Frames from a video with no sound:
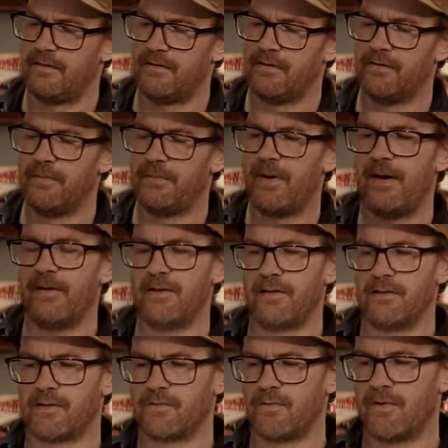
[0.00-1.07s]
so the
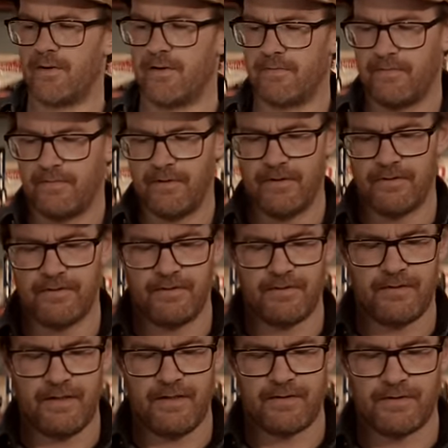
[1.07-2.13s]
parallels were under
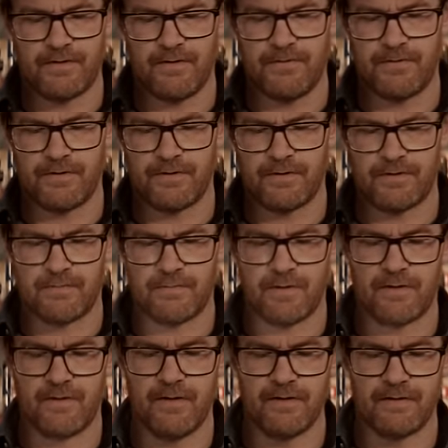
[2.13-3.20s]
these surfaces
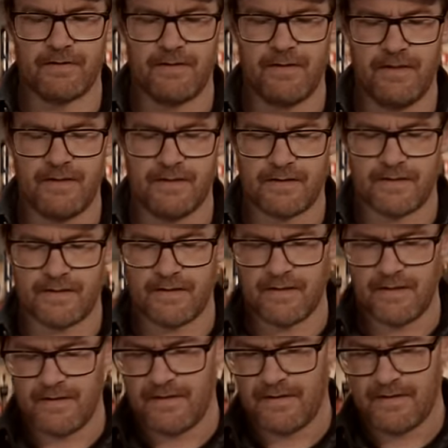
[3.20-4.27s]
but not these.
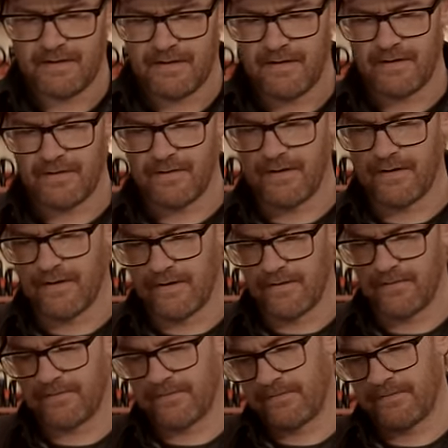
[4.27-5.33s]
And
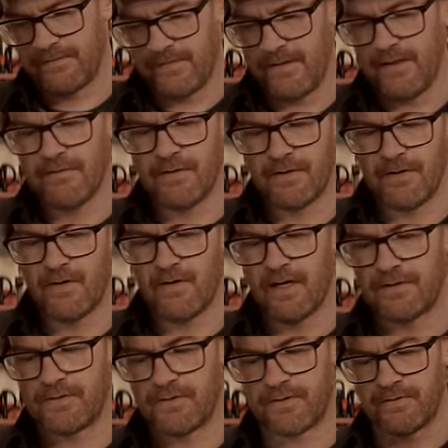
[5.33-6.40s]
even though
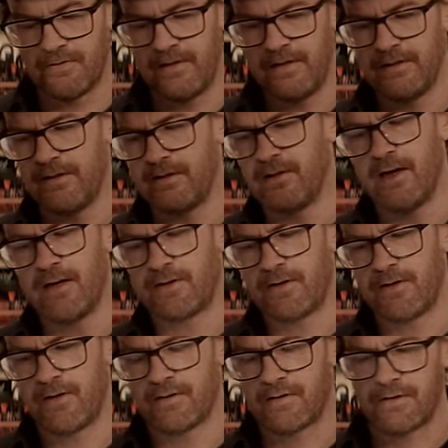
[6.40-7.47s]
I took really light
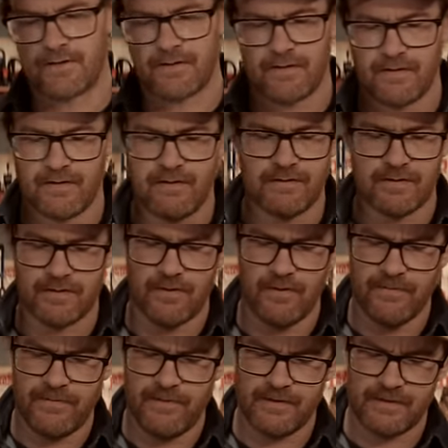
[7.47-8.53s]
cuts, it's
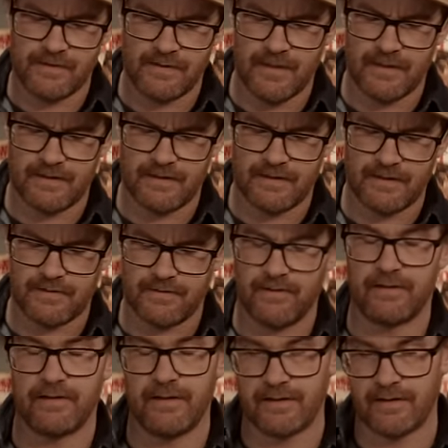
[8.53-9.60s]
obvious that,
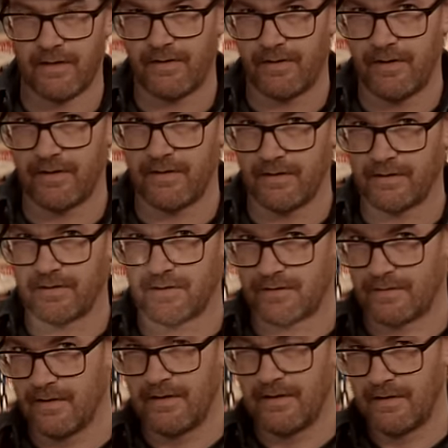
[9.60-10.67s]
or at least I think
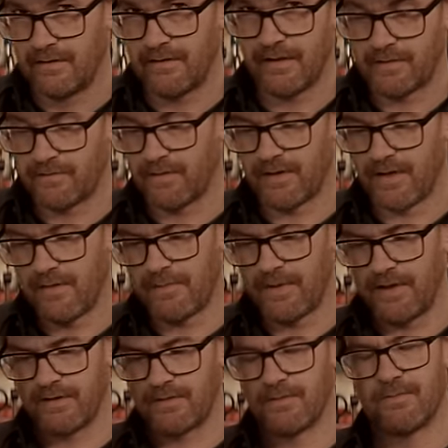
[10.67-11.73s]
that's what's
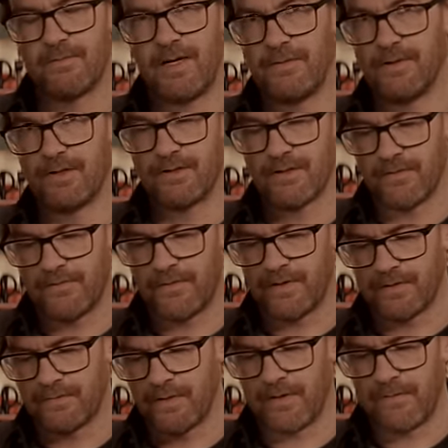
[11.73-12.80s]
happening. So maybe not
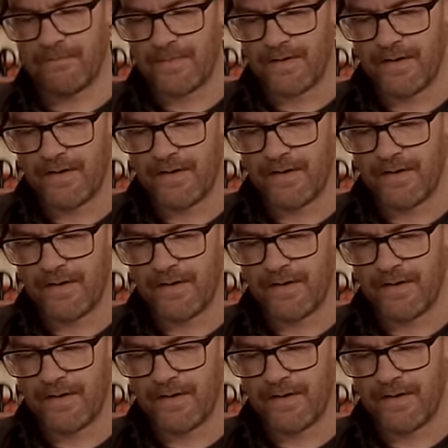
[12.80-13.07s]
obvious, but